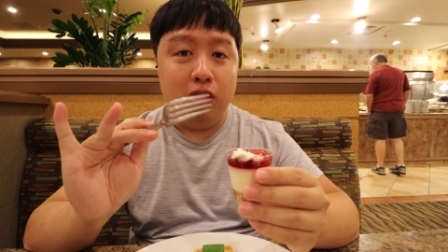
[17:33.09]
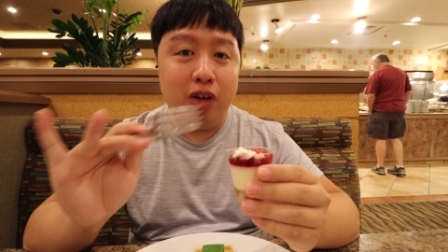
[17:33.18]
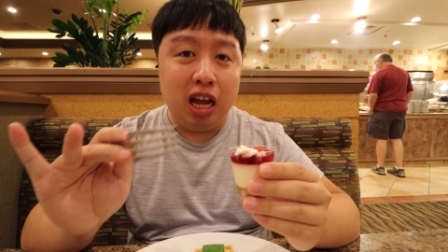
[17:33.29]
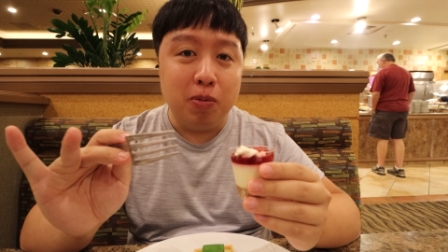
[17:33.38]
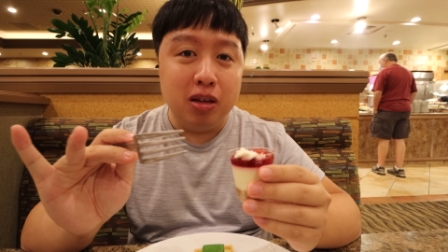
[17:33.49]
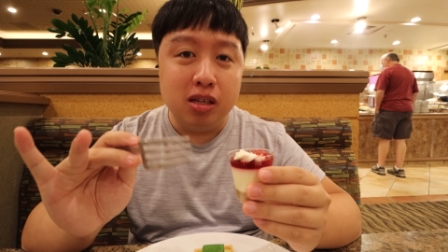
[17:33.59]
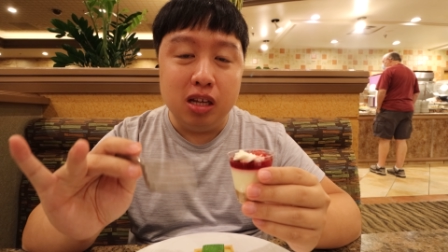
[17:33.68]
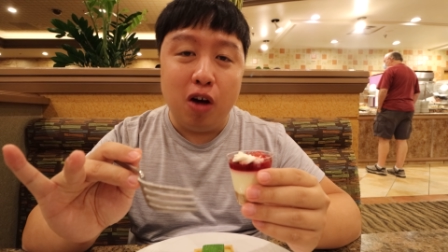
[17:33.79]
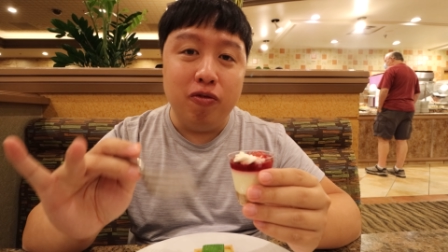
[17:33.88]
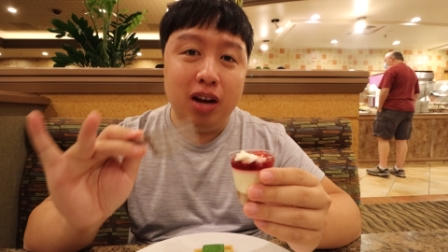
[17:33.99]
Raspberry
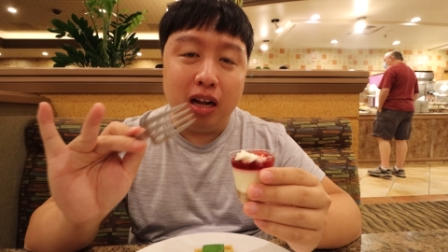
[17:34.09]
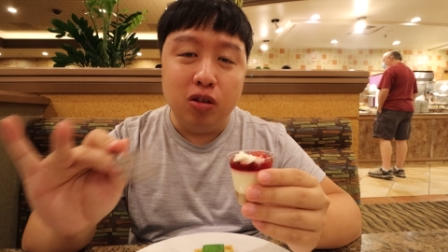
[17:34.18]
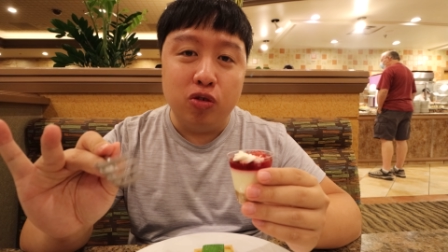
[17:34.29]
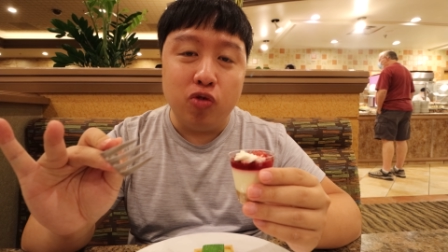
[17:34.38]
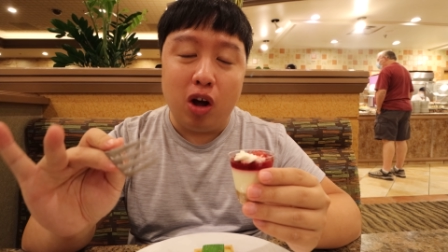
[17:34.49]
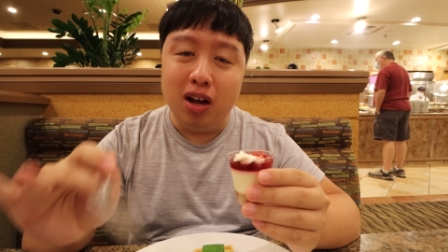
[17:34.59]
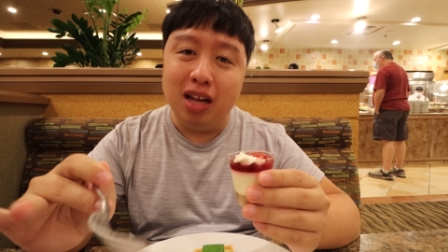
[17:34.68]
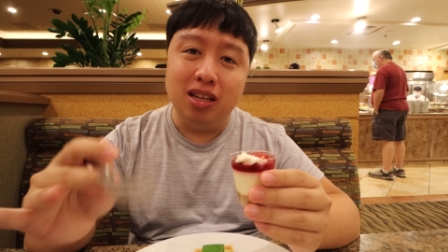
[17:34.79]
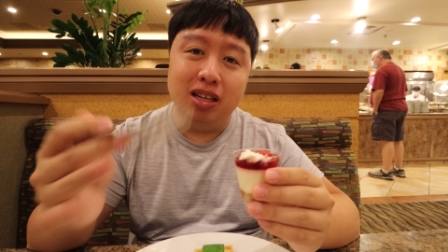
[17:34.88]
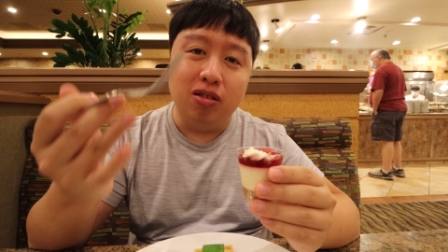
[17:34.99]
itself, not too strong,
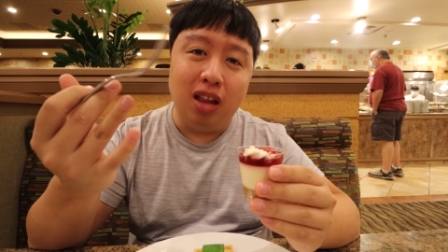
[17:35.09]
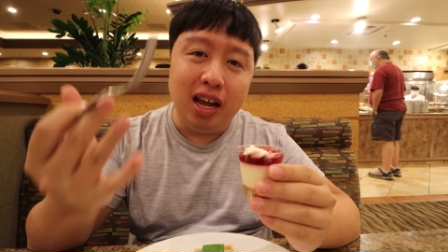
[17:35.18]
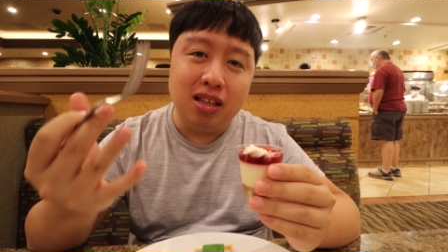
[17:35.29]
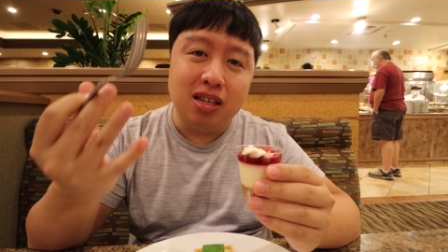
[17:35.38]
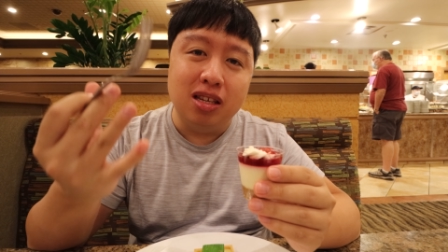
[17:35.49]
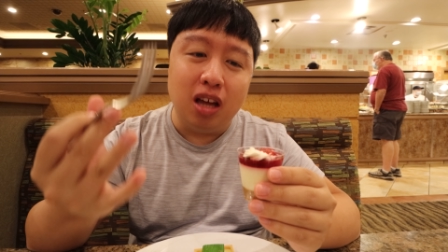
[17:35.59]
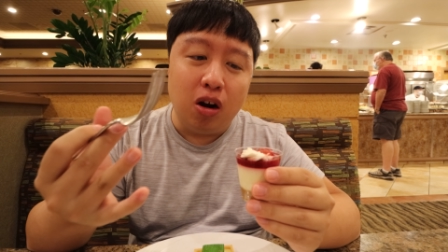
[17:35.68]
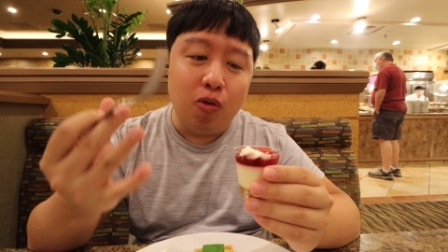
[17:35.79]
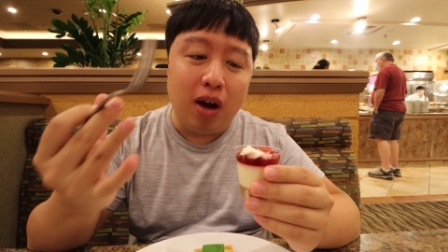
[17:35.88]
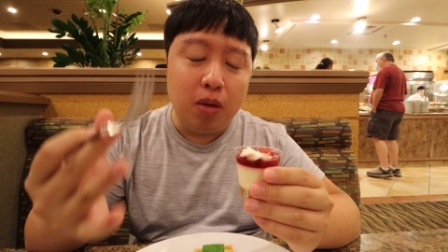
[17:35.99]
has a light,
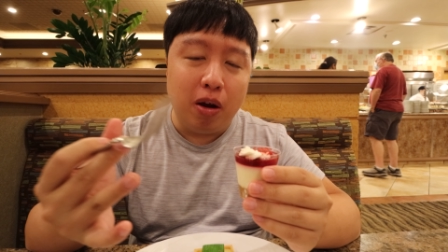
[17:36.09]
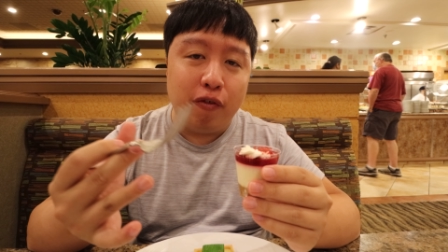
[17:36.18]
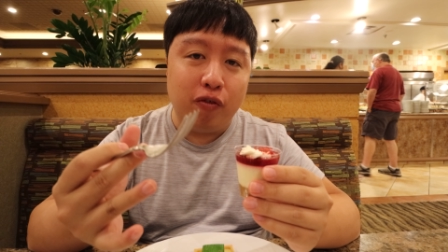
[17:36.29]
subtle raspberry